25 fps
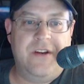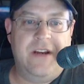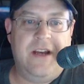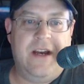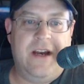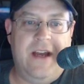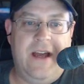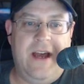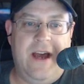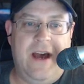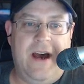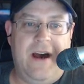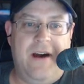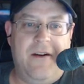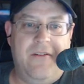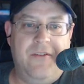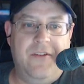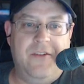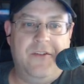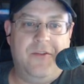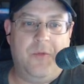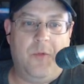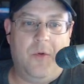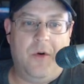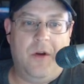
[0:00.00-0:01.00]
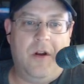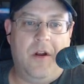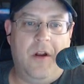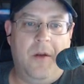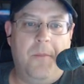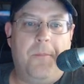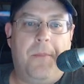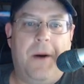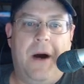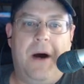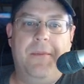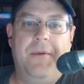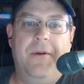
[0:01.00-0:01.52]
I have is one on
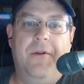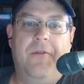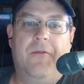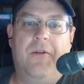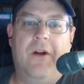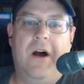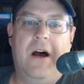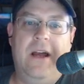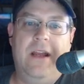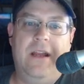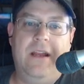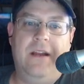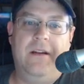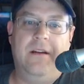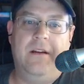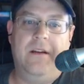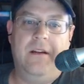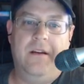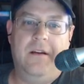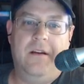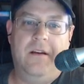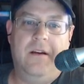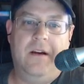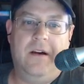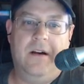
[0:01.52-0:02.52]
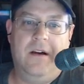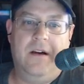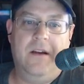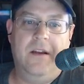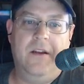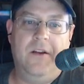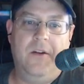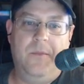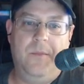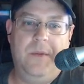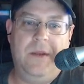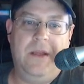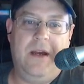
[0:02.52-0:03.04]
Bobby Ryan.
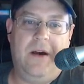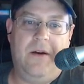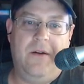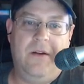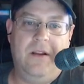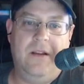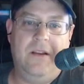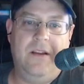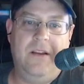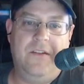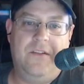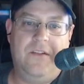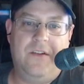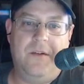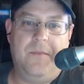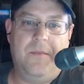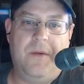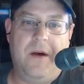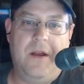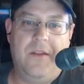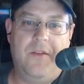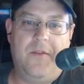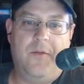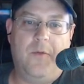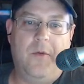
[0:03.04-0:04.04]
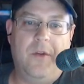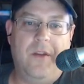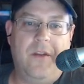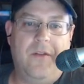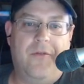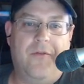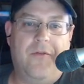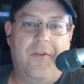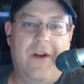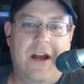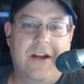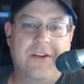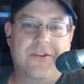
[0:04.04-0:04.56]
He'll be out at least a month with a
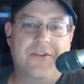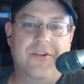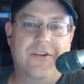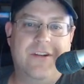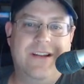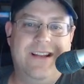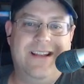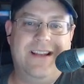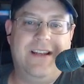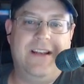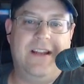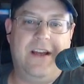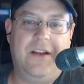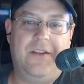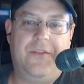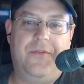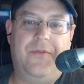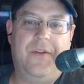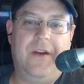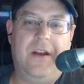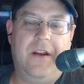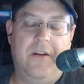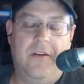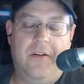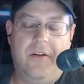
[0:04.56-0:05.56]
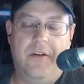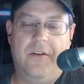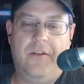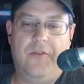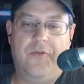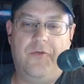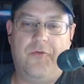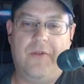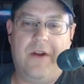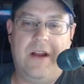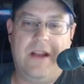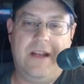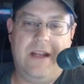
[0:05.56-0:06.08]
fractured index finger in
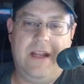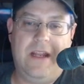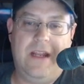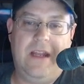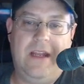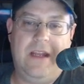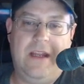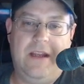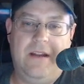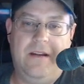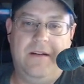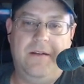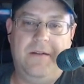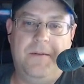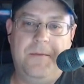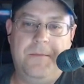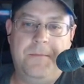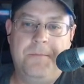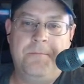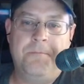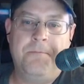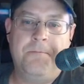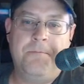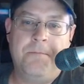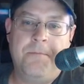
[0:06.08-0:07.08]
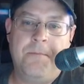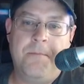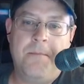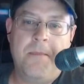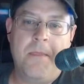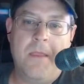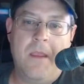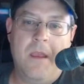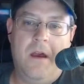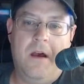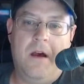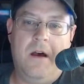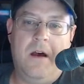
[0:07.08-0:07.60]
his right hand.
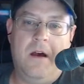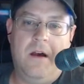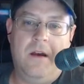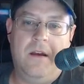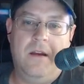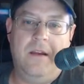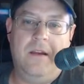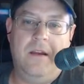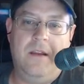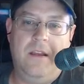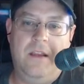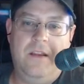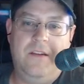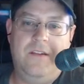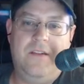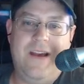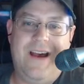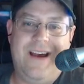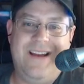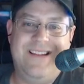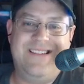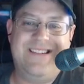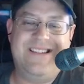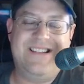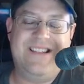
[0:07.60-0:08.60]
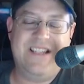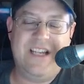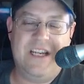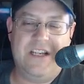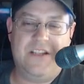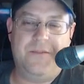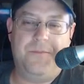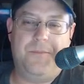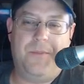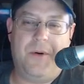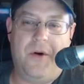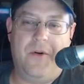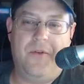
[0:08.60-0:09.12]
He's had
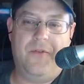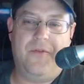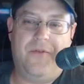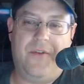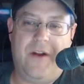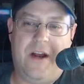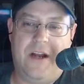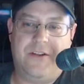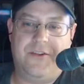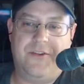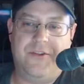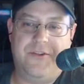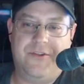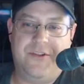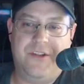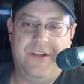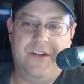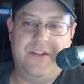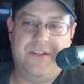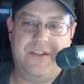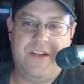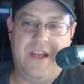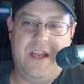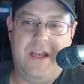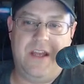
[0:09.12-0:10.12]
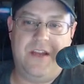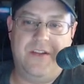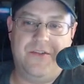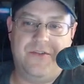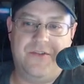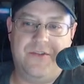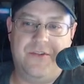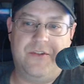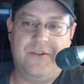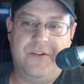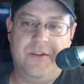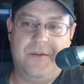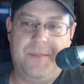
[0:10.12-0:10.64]
6 bone fractures in his hands
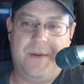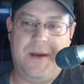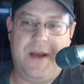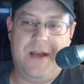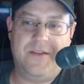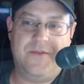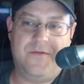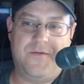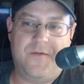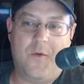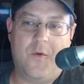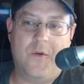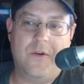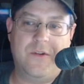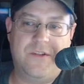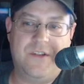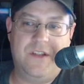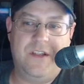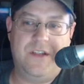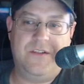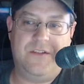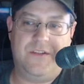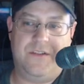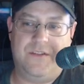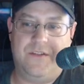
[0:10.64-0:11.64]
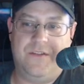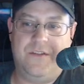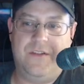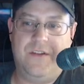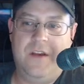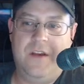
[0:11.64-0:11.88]
during the past 4 seasons.